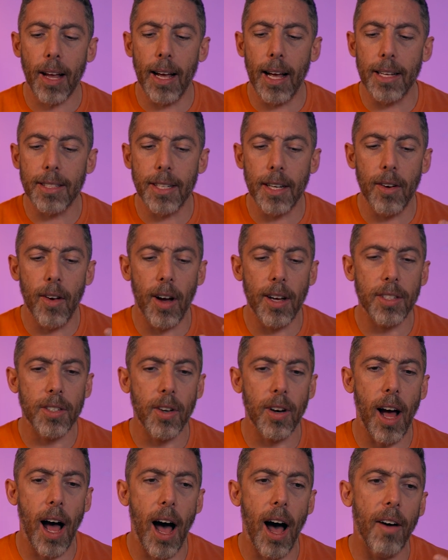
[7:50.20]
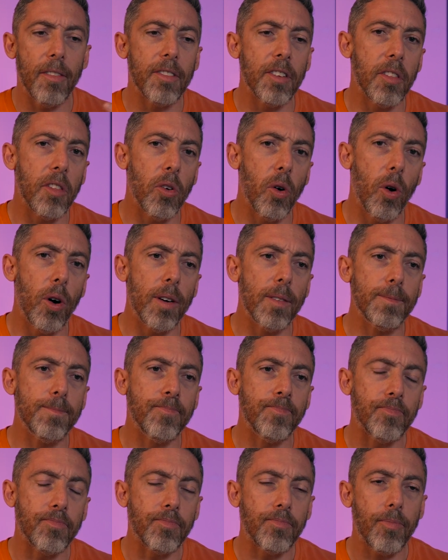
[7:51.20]
as a nice sort of afterthought.
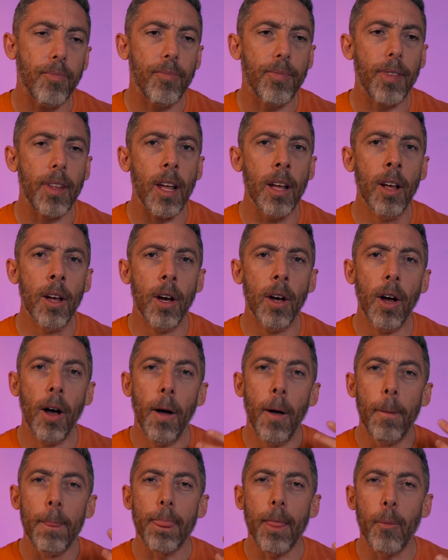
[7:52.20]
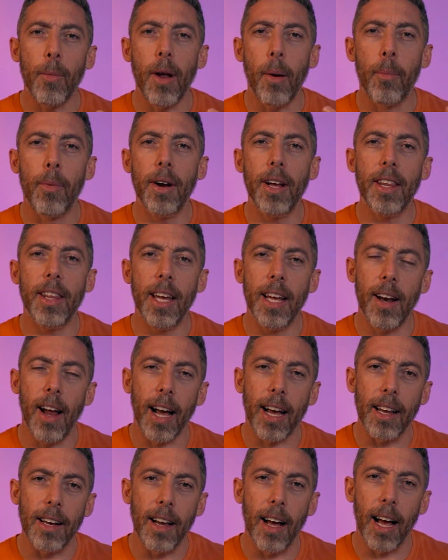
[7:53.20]
When I breathe in, I
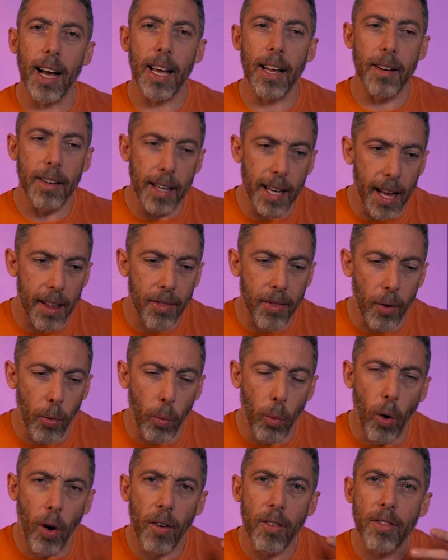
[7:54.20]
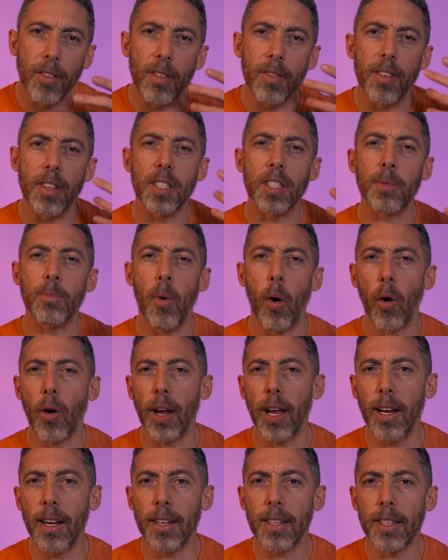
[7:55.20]
can get the waft of the
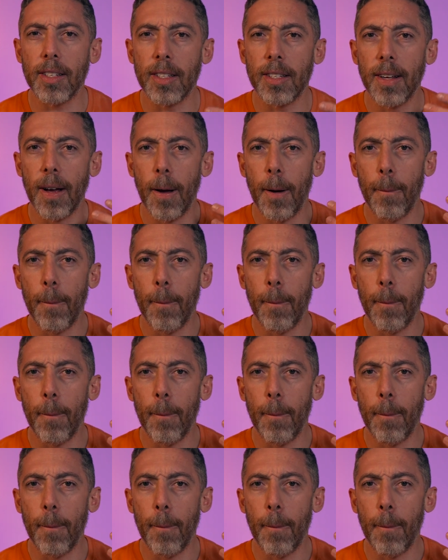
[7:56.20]
smokiness.